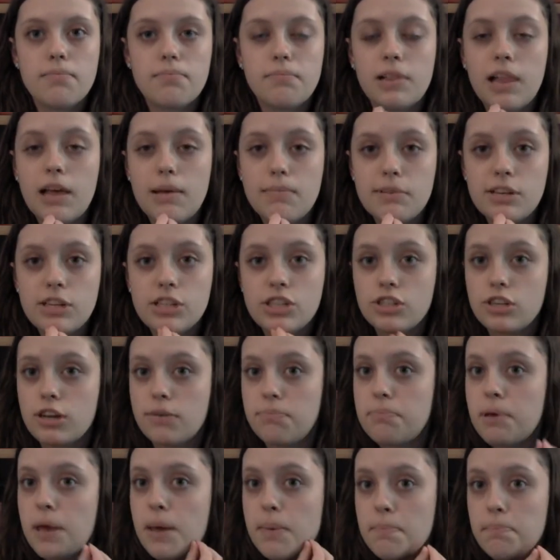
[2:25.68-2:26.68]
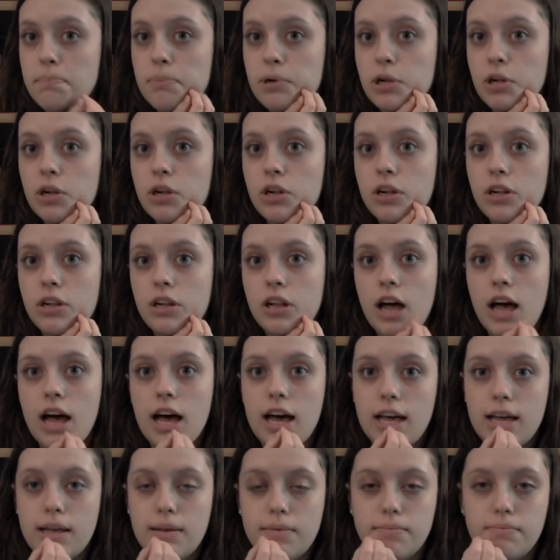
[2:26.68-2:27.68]
blemish, a
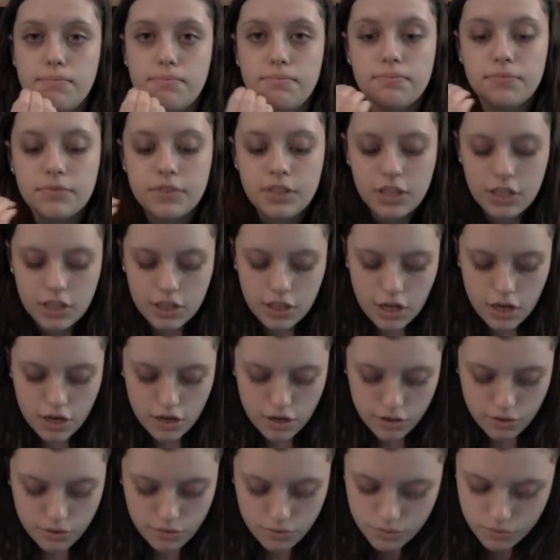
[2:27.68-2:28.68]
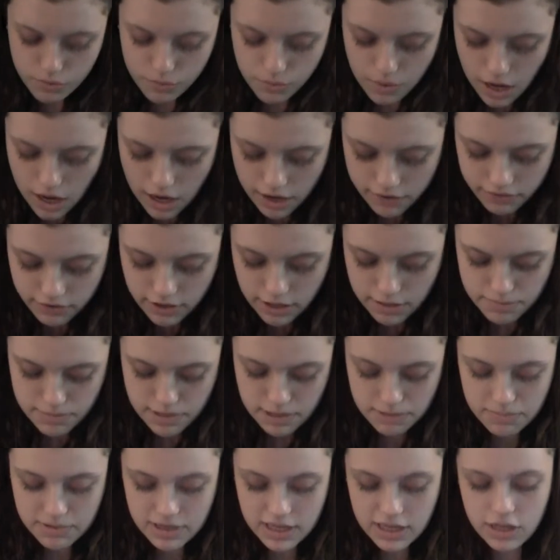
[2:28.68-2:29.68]
pimple, you know, whatever it
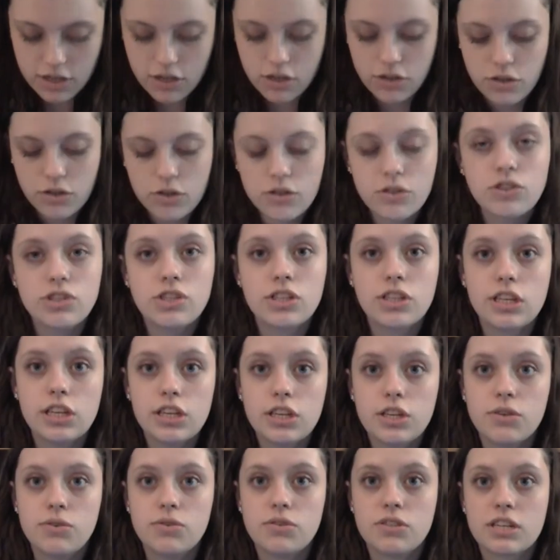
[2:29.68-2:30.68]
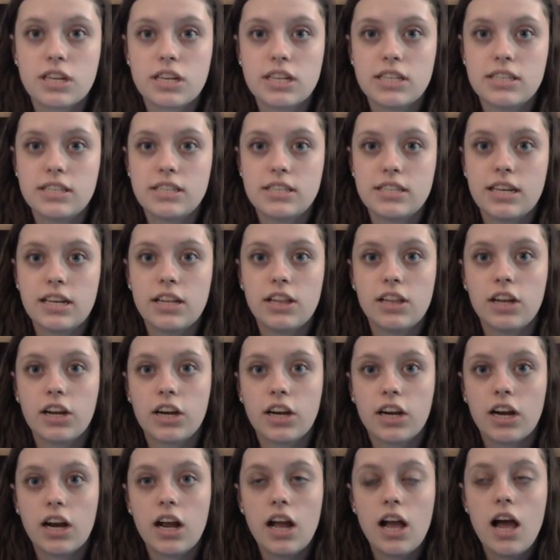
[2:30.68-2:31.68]
may be. You usually use
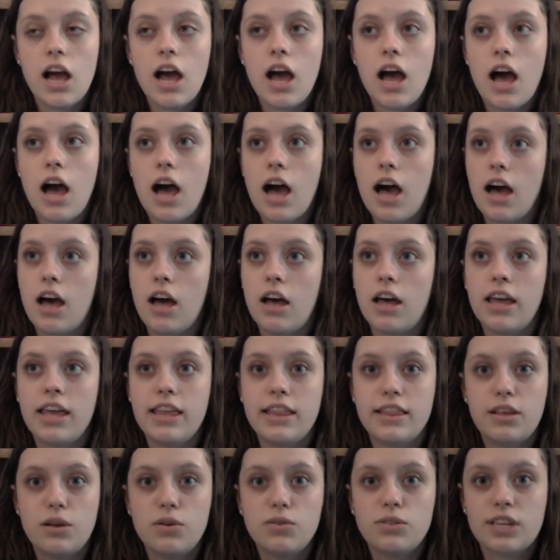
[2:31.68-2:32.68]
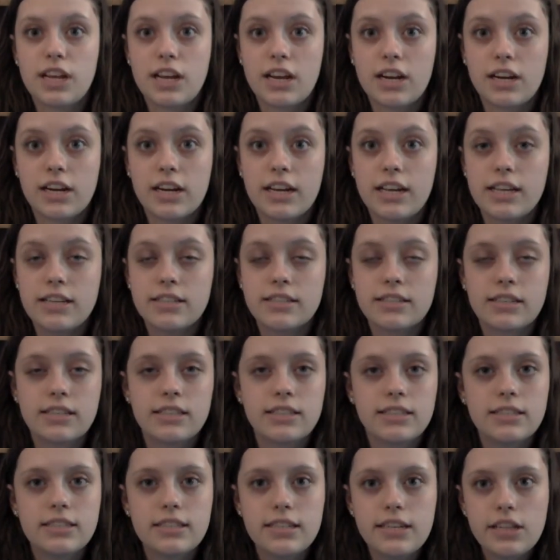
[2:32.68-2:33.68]
concealer in those areas.
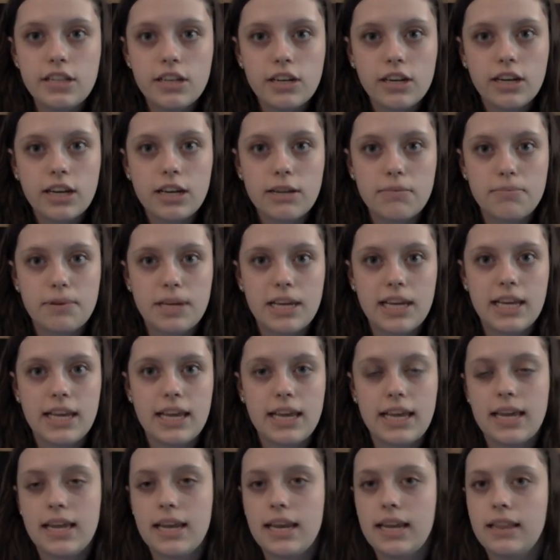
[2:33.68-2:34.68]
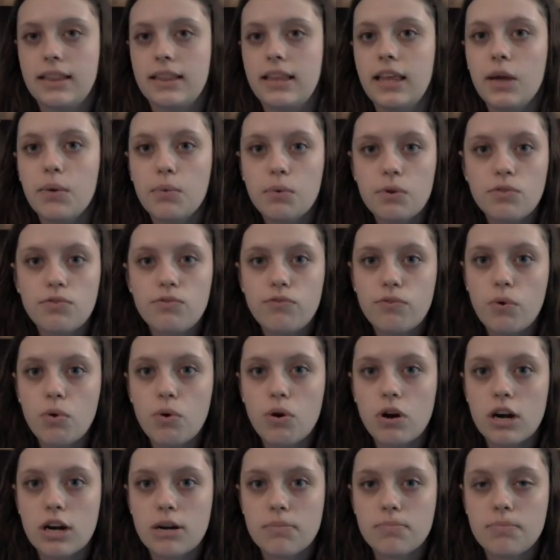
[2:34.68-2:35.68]
Concealer can be in liquid
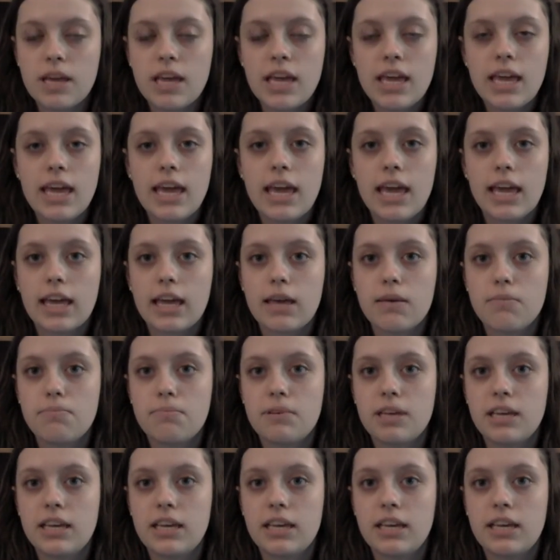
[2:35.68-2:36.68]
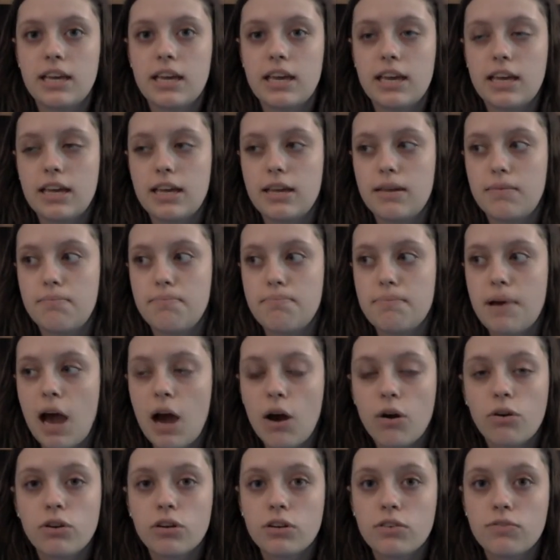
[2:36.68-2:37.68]
form, it can be in
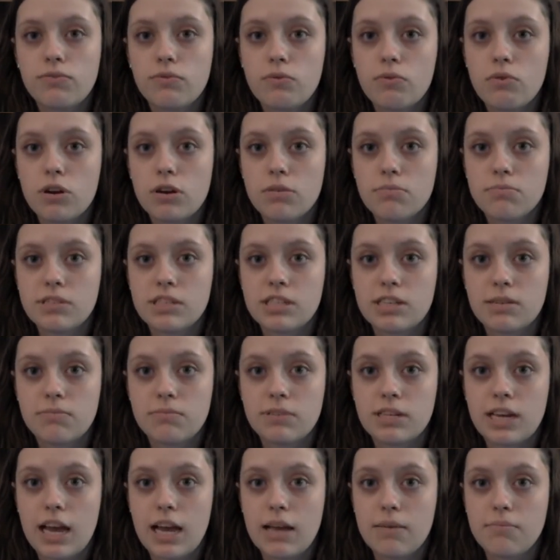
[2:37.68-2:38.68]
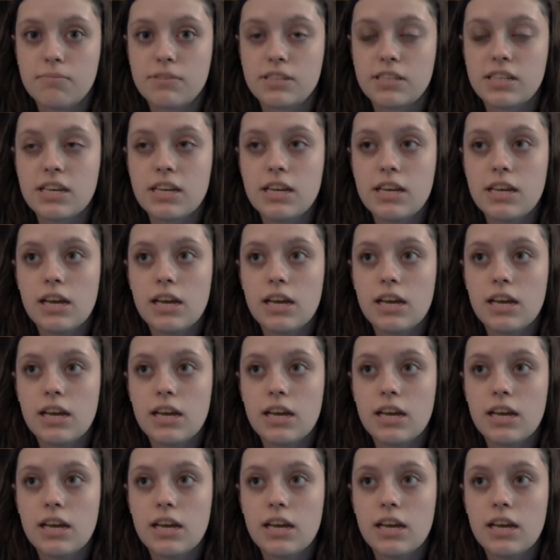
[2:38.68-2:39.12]
powder form. Sometimes